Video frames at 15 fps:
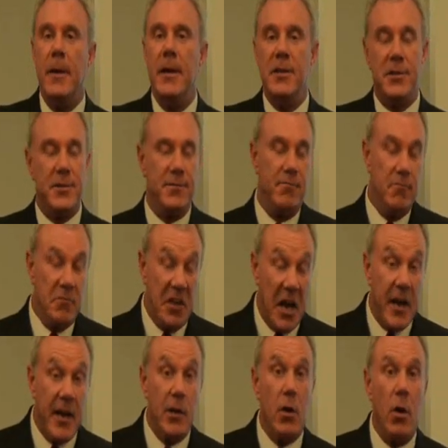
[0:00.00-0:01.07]
He's
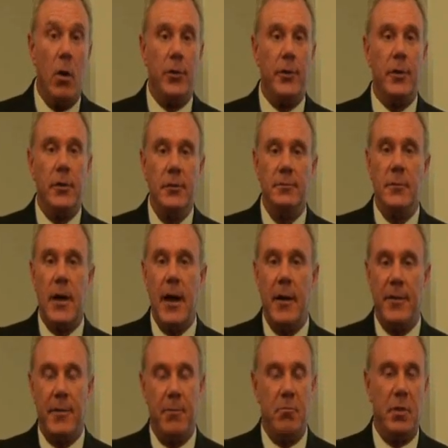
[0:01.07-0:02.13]
getting older.
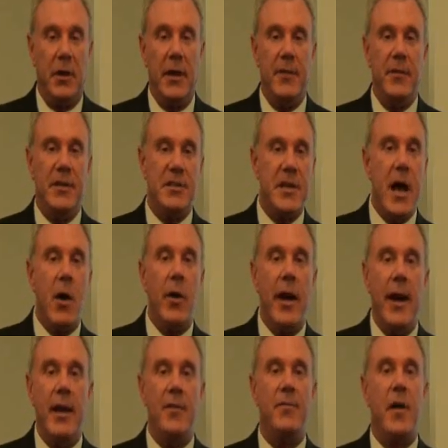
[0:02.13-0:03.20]
I believe he's now
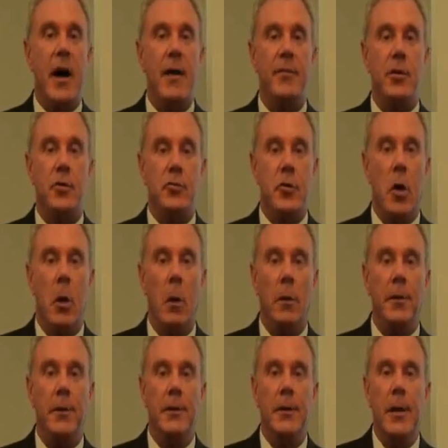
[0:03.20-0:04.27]
85 years
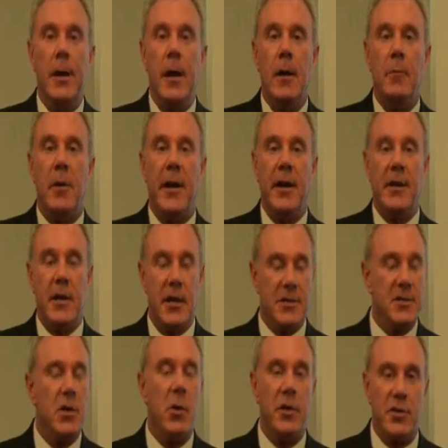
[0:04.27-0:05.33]
old, but he
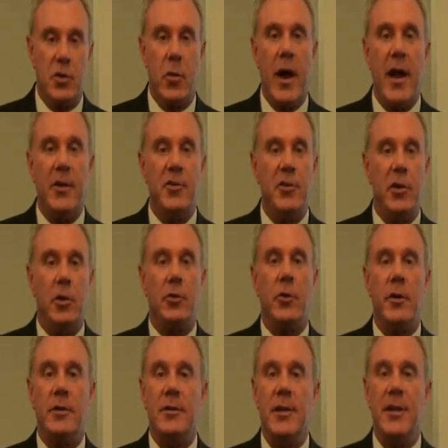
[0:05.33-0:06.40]
does know his
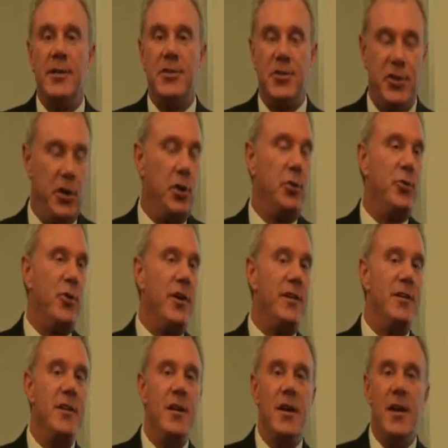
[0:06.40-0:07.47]
grandchildren, his
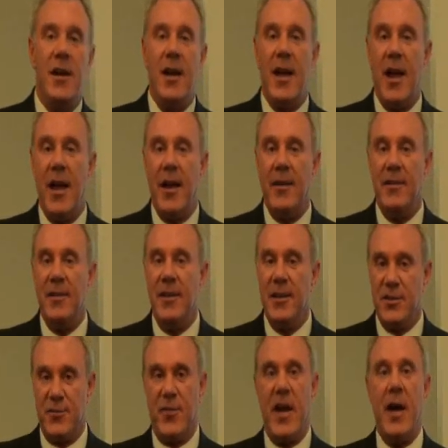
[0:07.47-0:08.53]
children, and
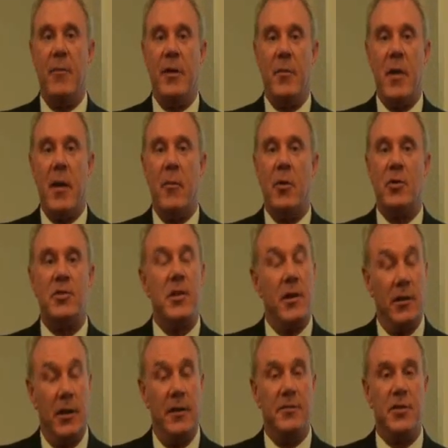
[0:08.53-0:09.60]
his family members,
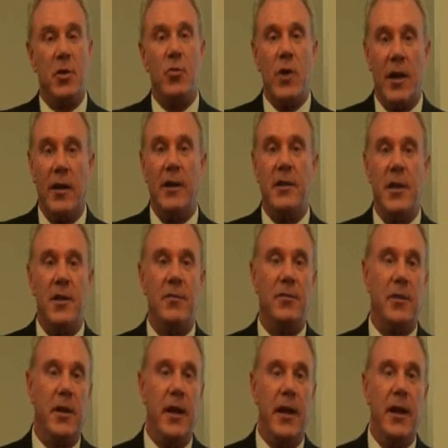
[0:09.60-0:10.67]
and lives a
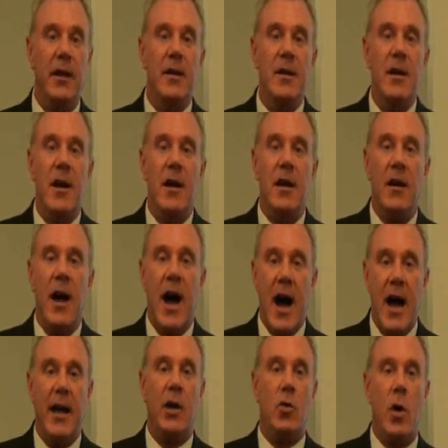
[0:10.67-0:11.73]
relatively
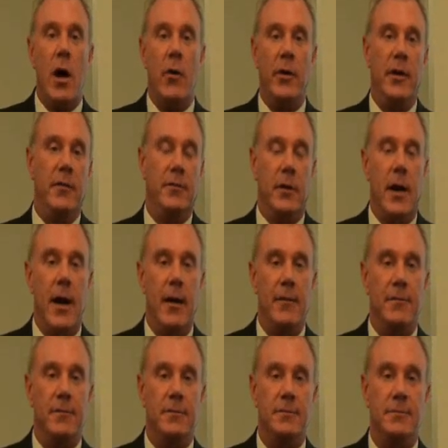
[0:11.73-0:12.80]
high quality of
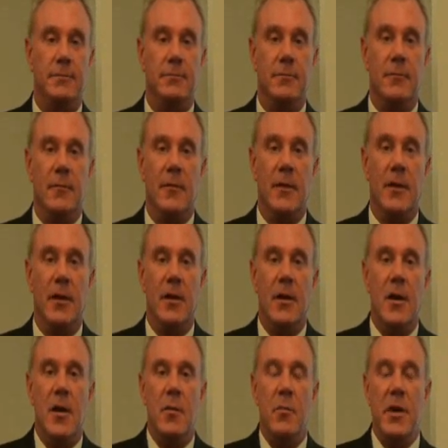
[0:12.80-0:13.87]
life.
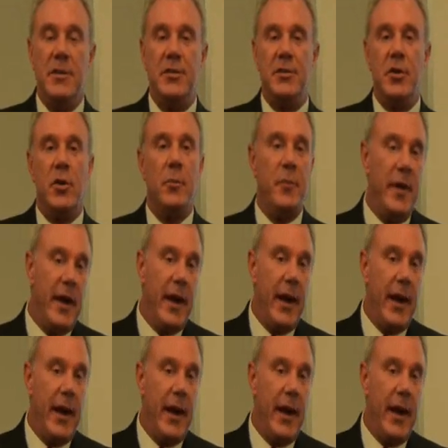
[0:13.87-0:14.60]
Mr.